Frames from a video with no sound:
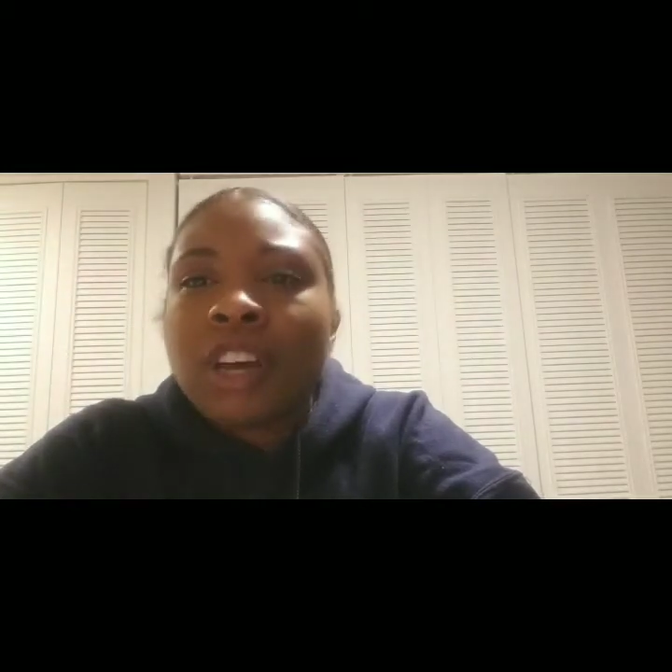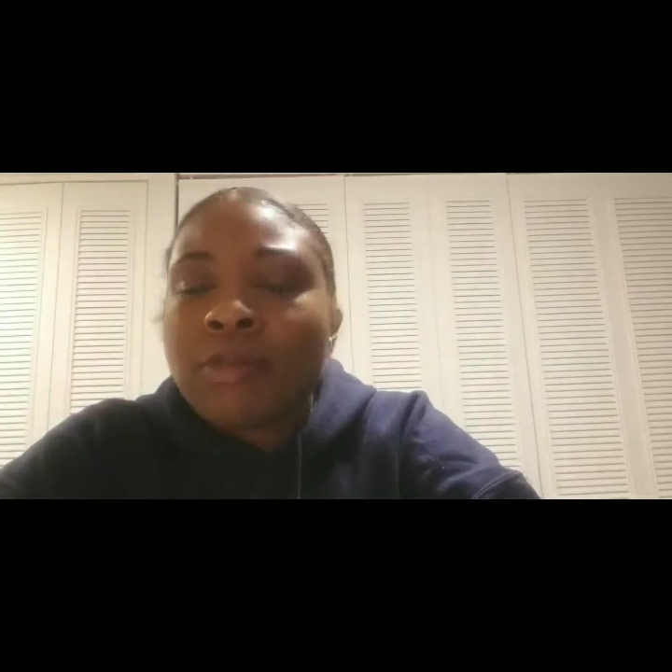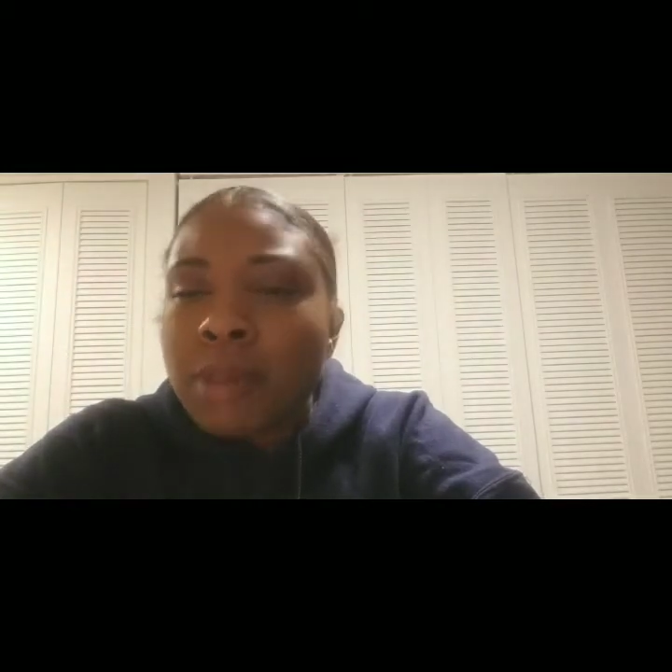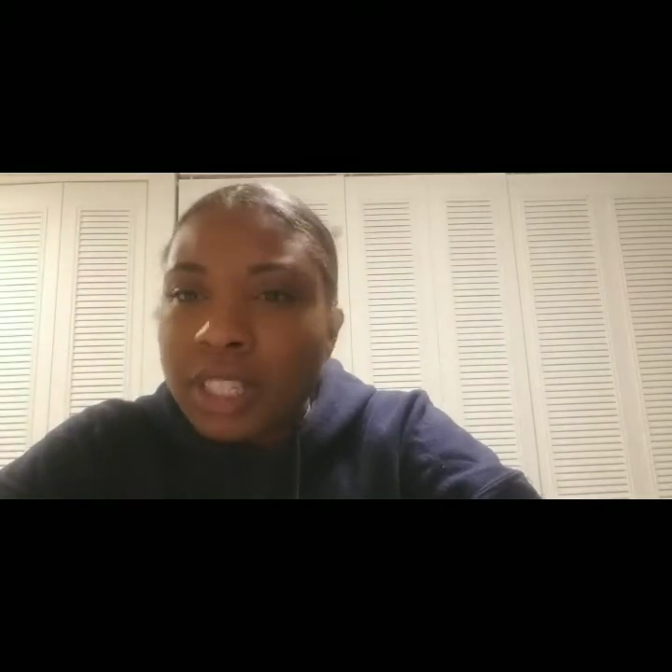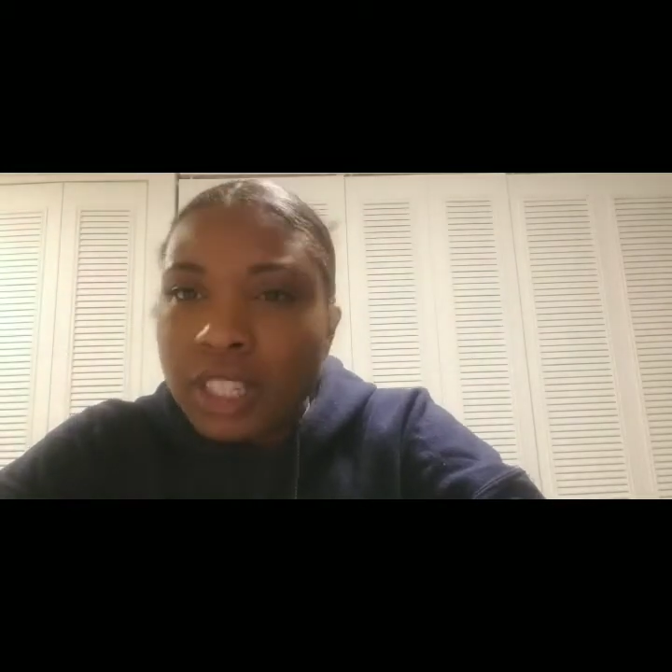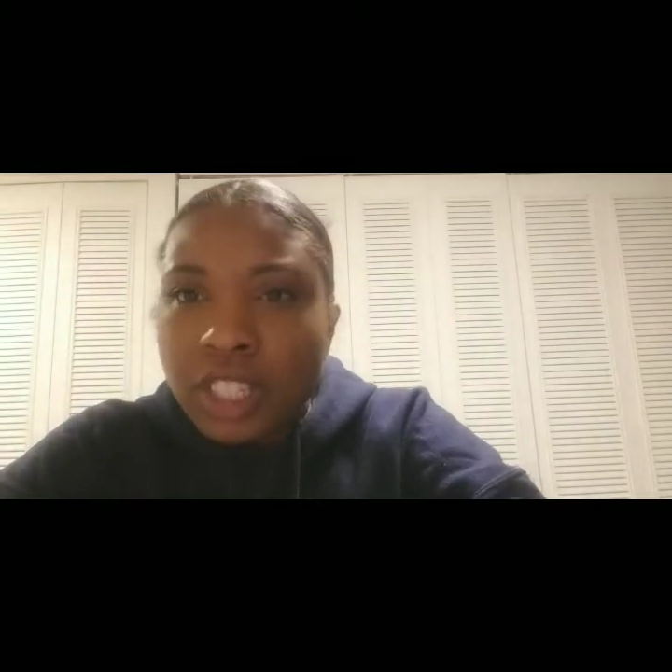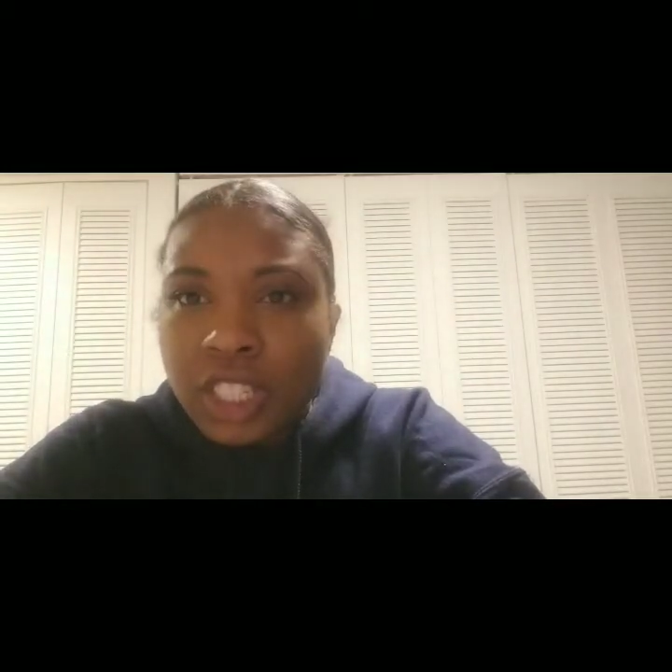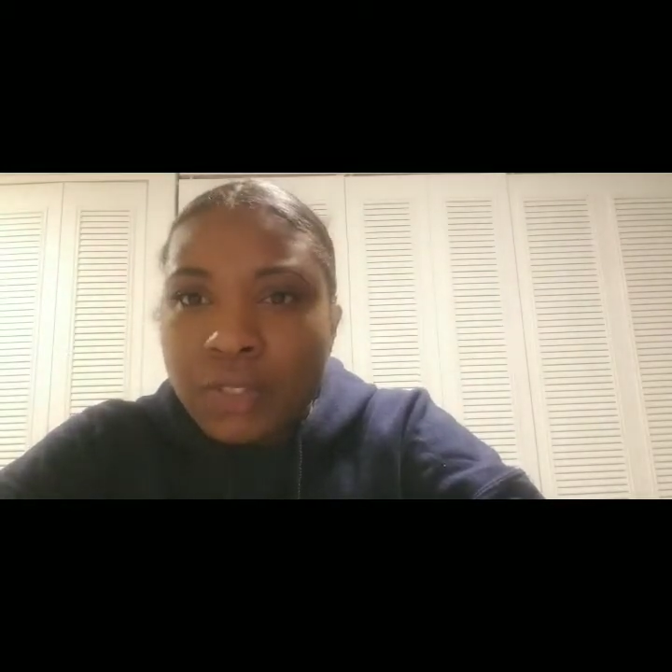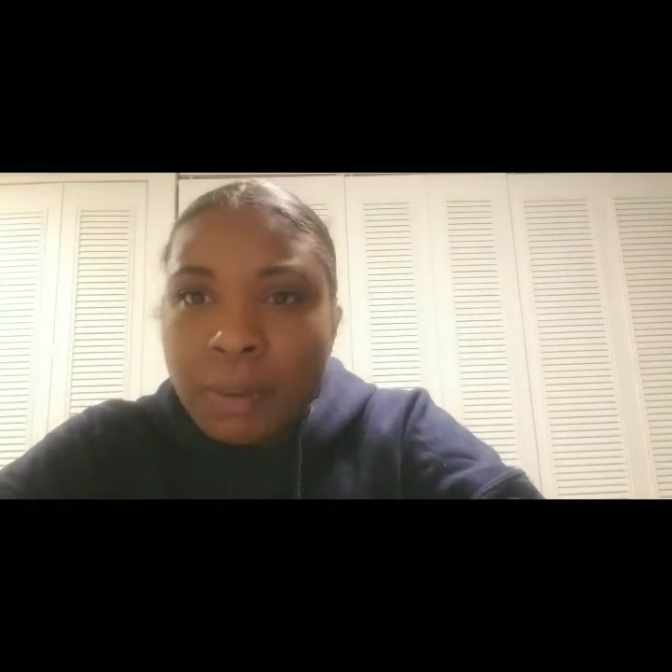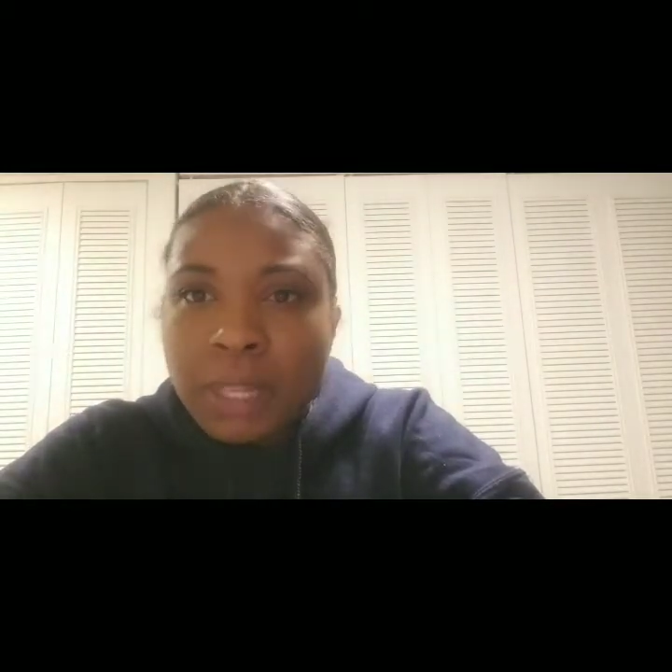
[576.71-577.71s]
of
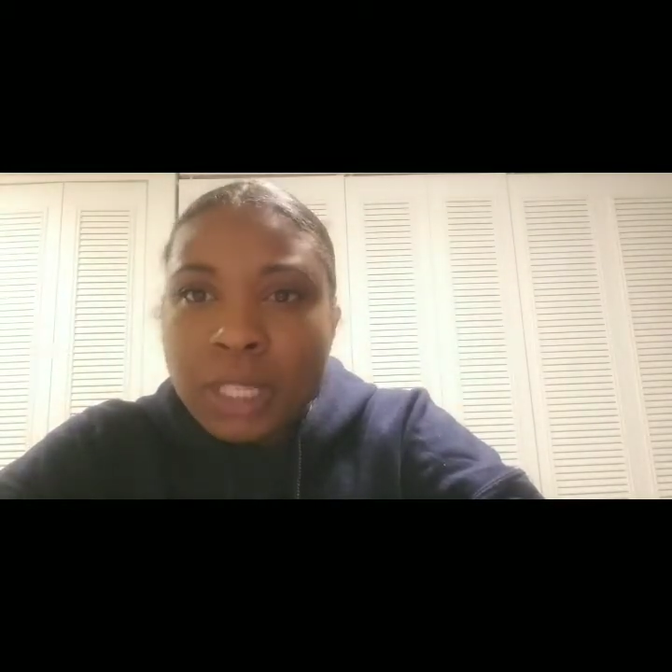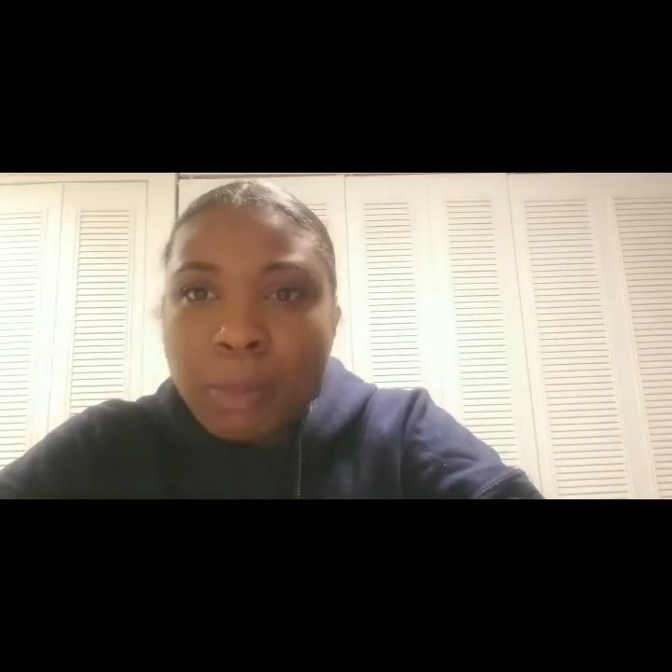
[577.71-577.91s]
messages from this